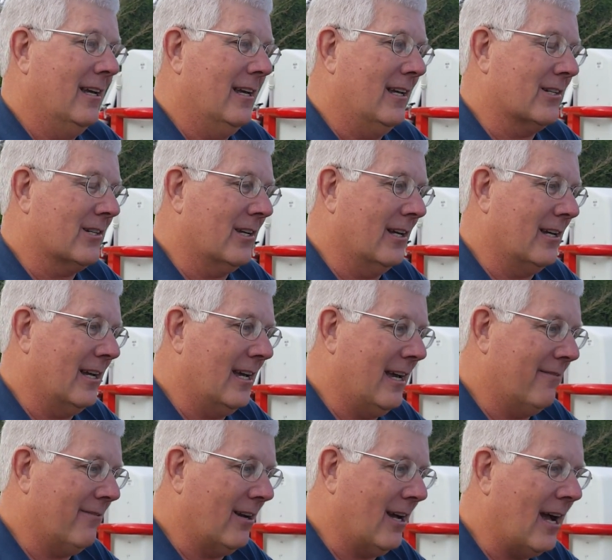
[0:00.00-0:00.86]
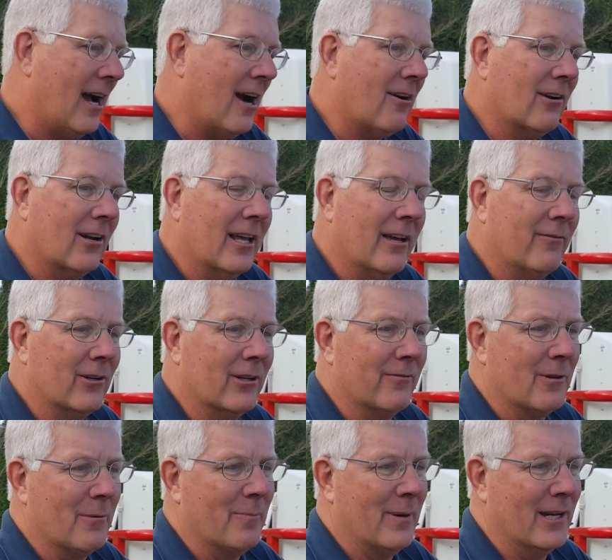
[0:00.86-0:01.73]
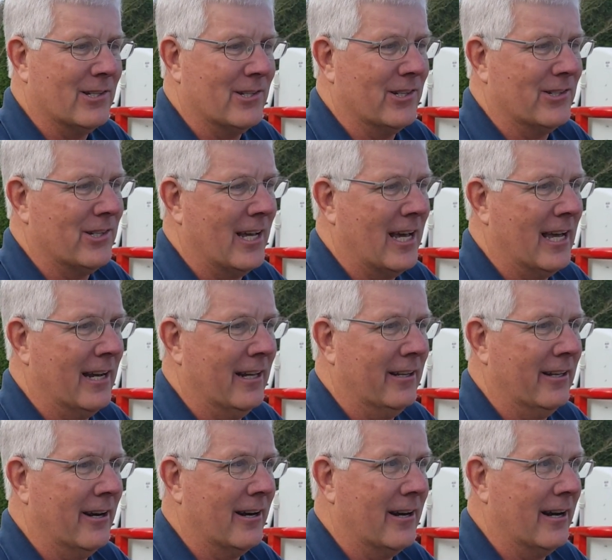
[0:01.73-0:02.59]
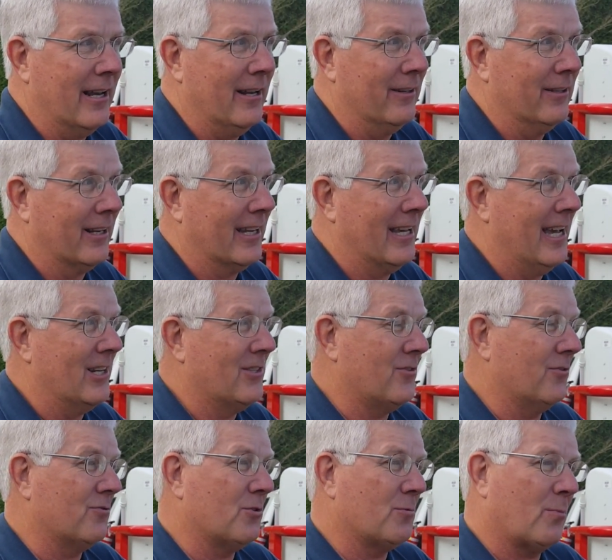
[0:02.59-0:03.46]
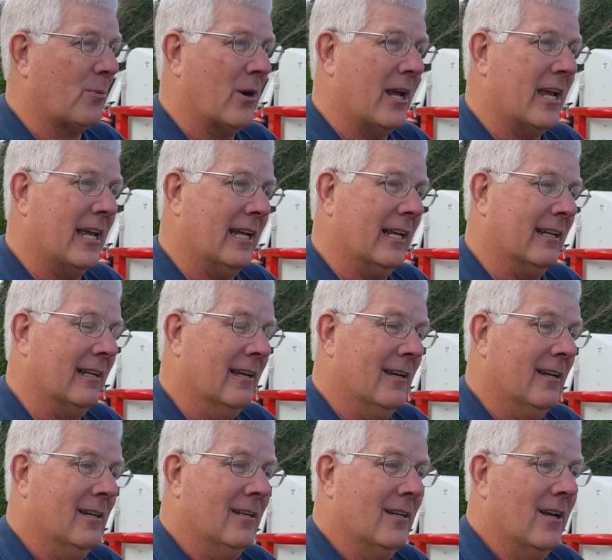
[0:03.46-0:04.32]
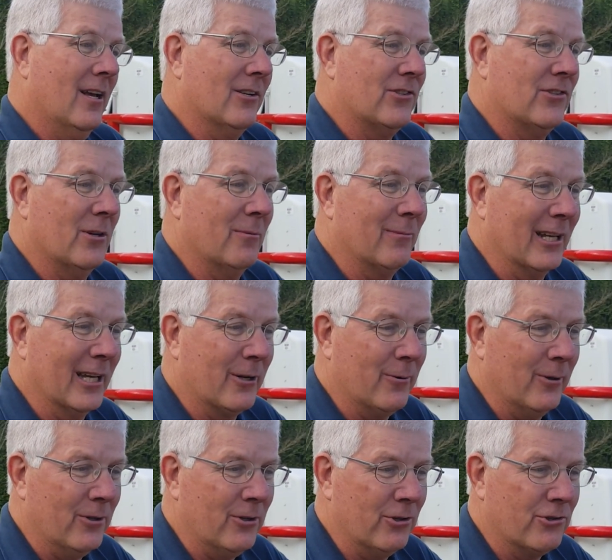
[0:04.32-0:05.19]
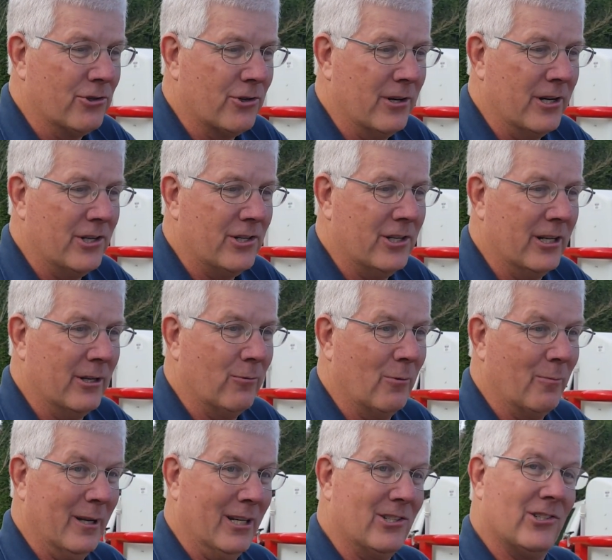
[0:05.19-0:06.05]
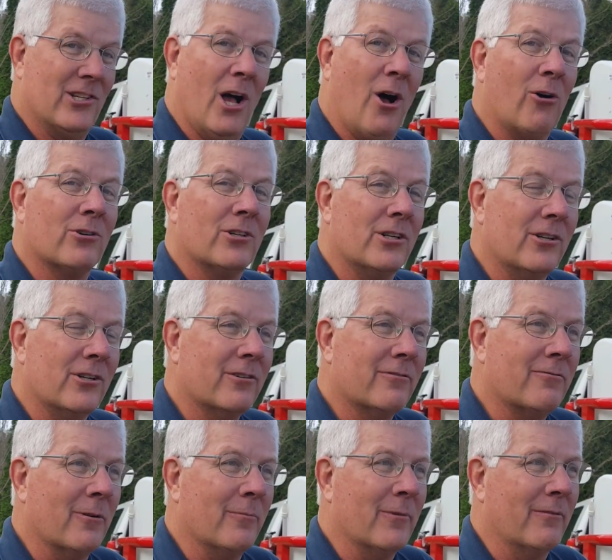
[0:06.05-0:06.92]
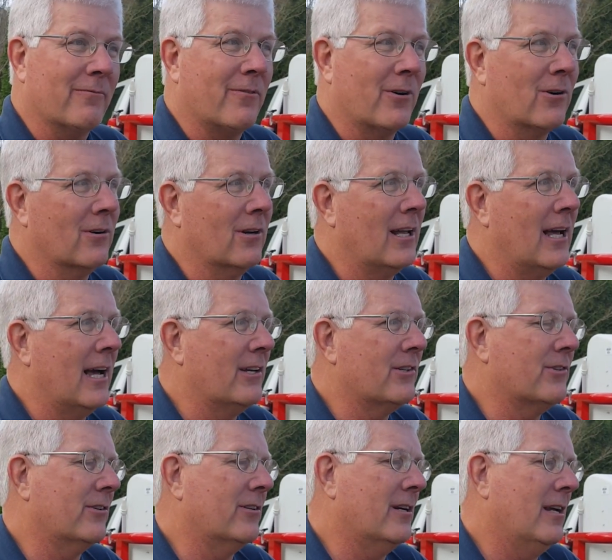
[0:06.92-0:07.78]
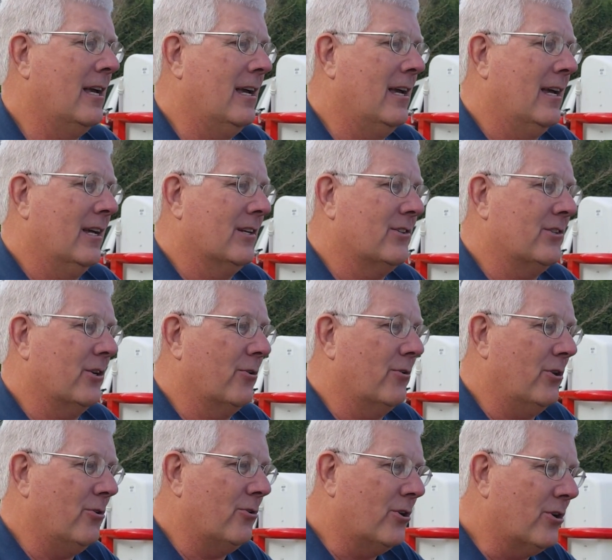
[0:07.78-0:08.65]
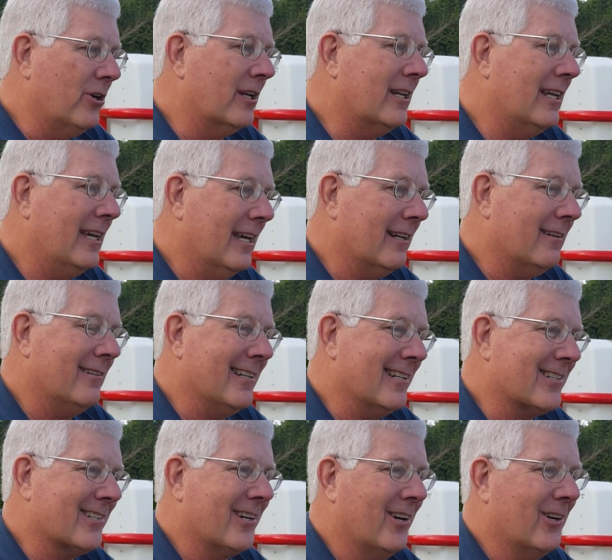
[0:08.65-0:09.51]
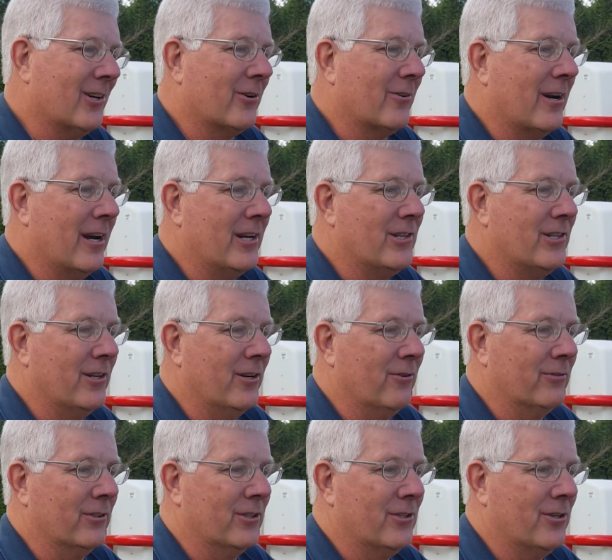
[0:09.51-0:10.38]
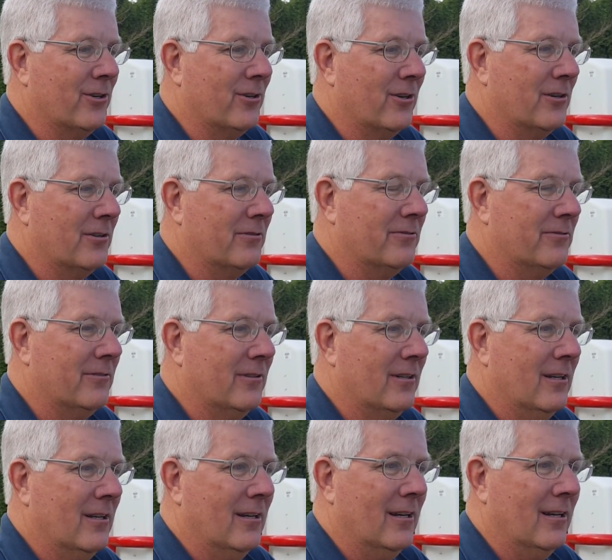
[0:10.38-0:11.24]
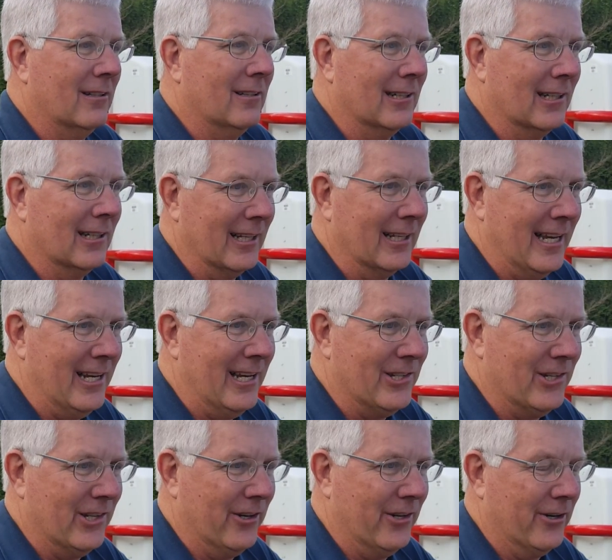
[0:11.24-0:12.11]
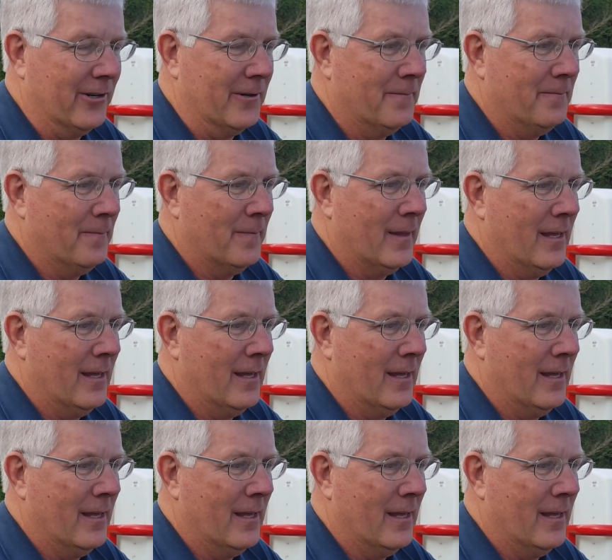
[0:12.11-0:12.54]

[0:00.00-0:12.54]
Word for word: It's going to have a higher level of the pesticide in there. In the case of spraying some liquid nutrition, it will be saltier from the fertilizer, so you could get discoloration on the turf a little easier.